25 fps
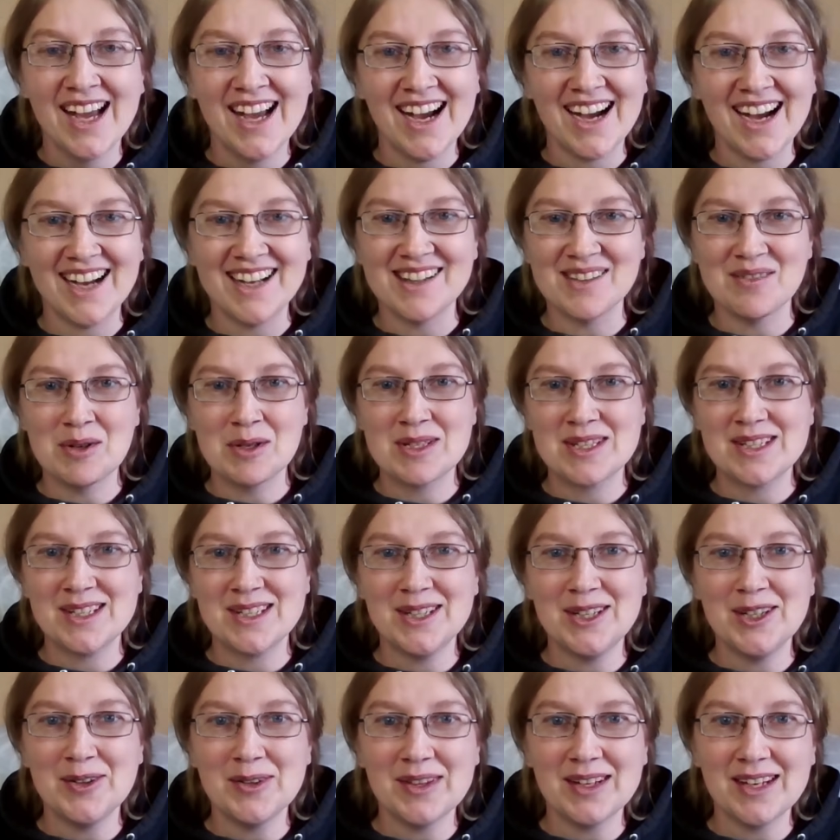I will see
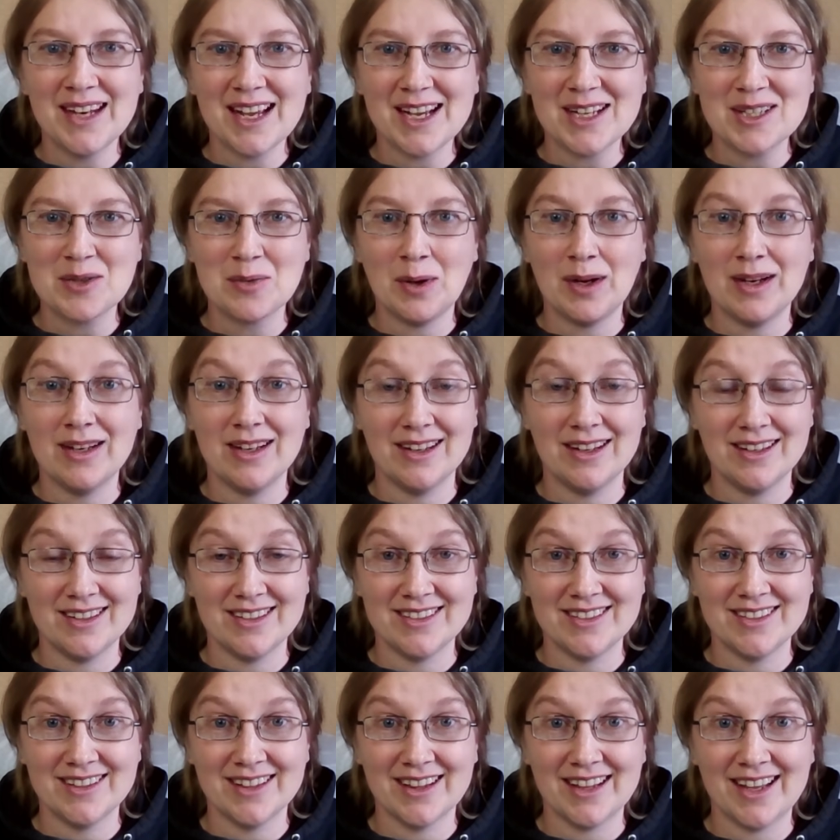you in the next one, and
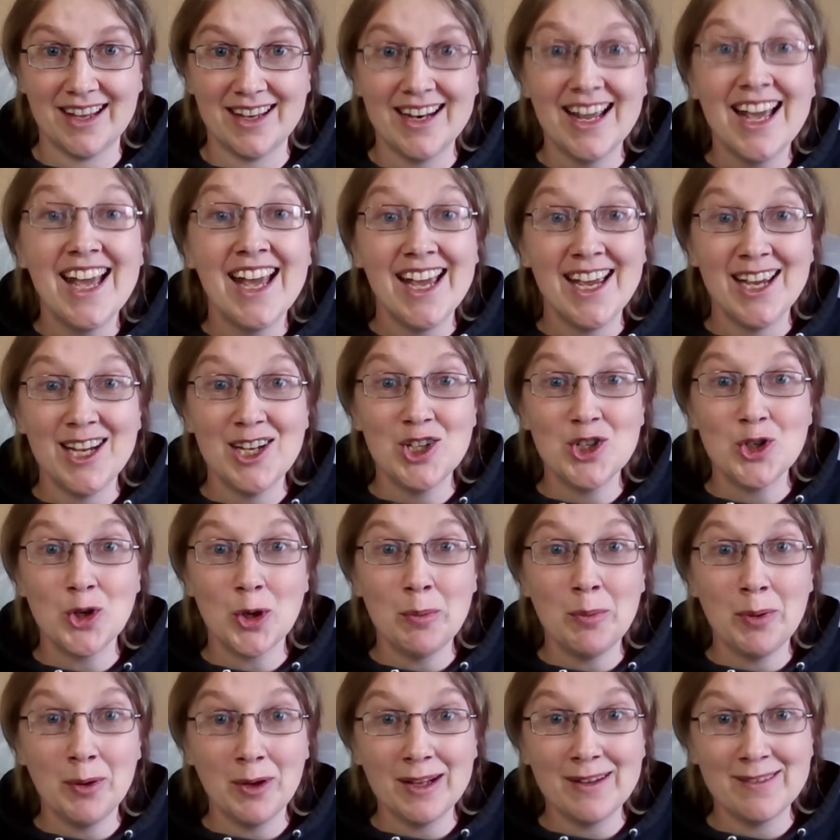until then, enjoy
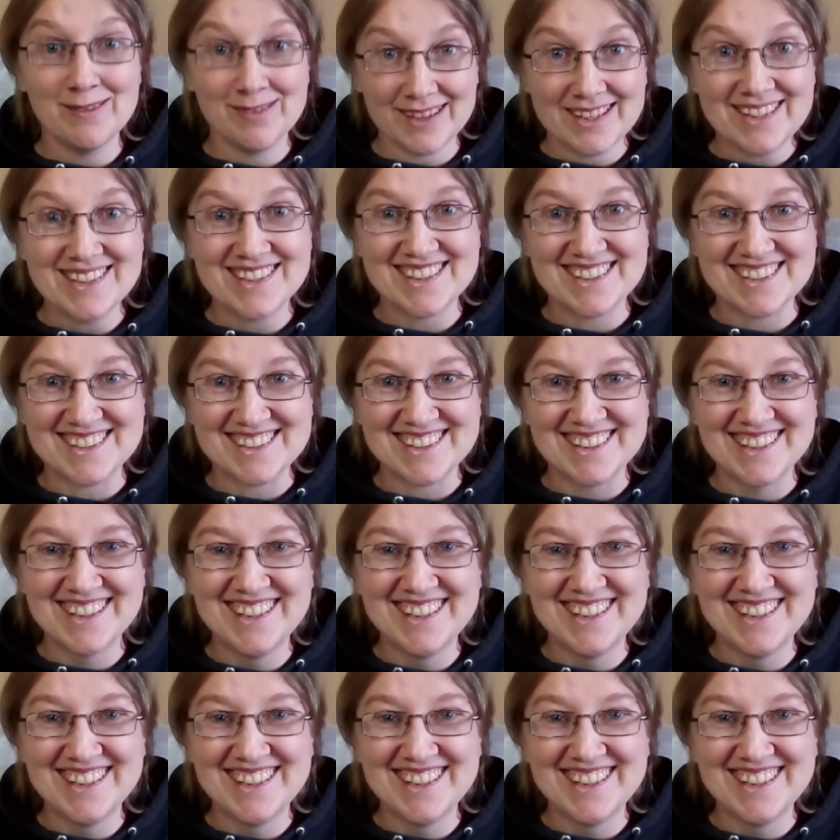pulling faces.